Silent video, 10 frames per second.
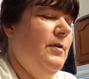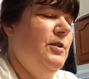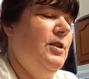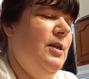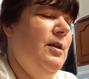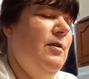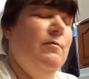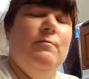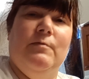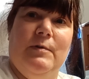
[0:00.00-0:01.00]
she
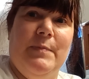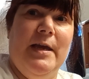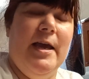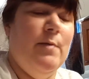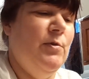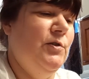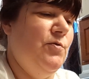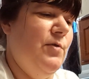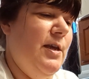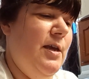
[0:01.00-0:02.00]
became
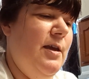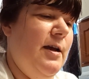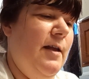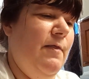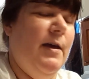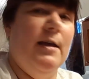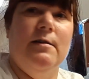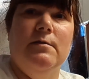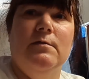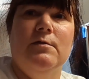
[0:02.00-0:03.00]
Yuzuki and
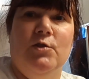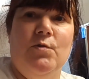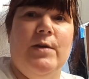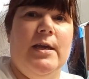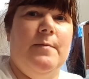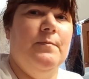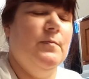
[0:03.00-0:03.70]
then Zuki.